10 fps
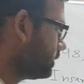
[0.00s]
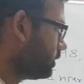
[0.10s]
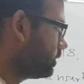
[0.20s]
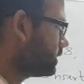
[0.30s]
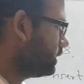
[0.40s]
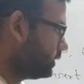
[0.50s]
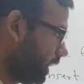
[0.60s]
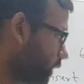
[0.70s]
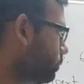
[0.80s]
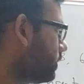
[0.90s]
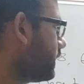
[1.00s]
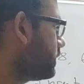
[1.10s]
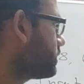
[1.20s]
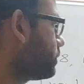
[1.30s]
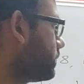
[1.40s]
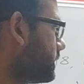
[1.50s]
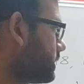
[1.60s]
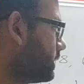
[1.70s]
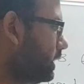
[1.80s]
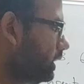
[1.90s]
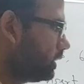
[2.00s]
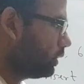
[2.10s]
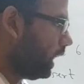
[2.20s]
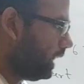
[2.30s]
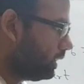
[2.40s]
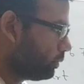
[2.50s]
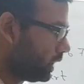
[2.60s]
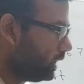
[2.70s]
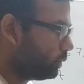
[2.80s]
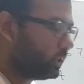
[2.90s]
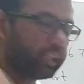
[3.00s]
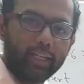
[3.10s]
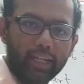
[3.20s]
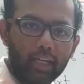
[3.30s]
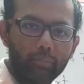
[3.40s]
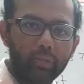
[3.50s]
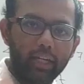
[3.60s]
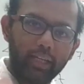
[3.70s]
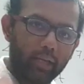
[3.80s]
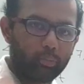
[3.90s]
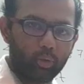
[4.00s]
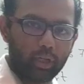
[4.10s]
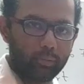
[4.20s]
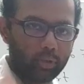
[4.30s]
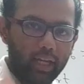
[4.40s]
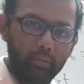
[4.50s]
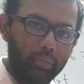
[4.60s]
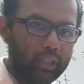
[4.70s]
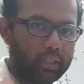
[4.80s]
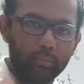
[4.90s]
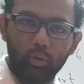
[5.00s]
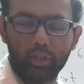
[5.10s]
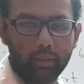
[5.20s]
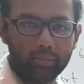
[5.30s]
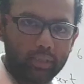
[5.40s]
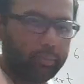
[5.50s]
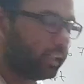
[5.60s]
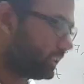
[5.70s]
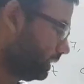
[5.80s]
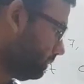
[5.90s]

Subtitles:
concept. So I hope you have understood this. So what I'll do is I'll take up the entire program. Okay, I'll build the program step by step.